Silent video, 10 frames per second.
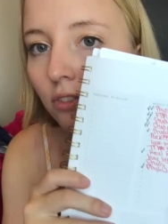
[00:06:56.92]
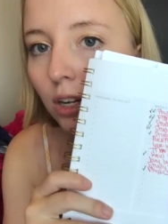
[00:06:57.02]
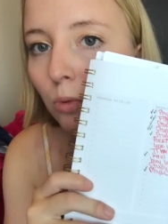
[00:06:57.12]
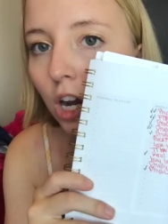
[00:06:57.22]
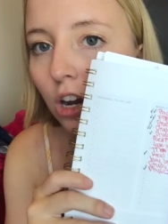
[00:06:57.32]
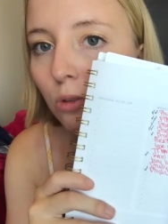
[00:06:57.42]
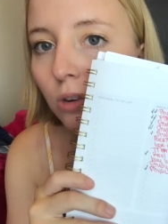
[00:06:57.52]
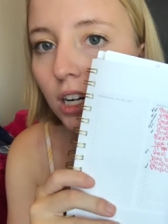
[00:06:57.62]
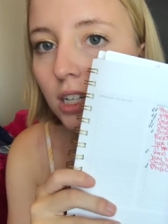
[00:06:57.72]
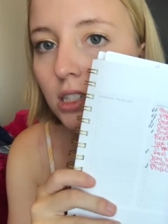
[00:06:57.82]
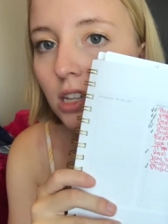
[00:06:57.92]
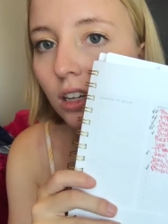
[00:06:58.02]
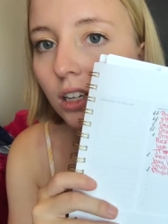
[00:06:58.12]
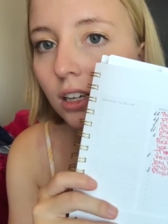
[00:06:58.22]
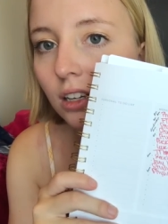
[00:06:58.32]
of like what homework and
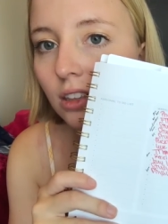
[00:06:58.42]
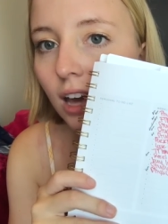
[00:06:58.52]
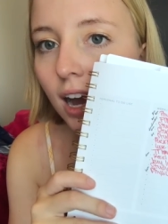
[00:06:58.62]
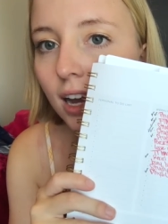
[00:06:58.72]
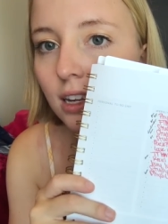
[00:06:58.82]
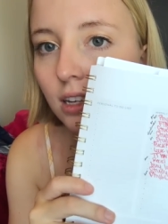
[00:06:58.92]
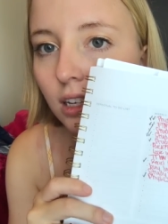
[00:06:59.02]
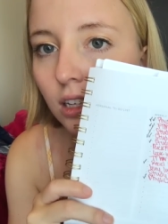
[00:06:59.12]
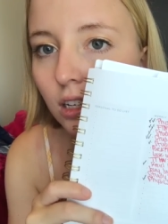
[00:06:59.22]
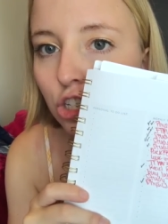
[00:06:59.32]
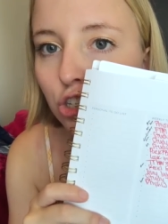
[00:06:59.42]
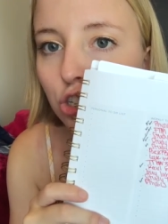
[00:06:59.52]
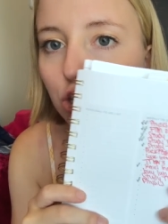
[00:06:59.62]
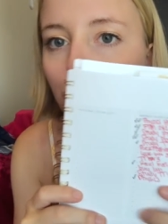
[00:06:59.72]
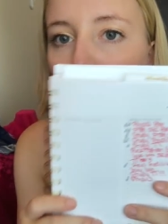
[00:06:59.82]
studying that I needed to
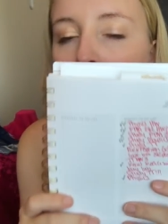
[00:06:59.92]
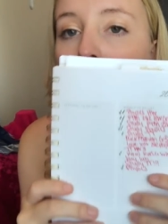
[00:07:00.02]
do,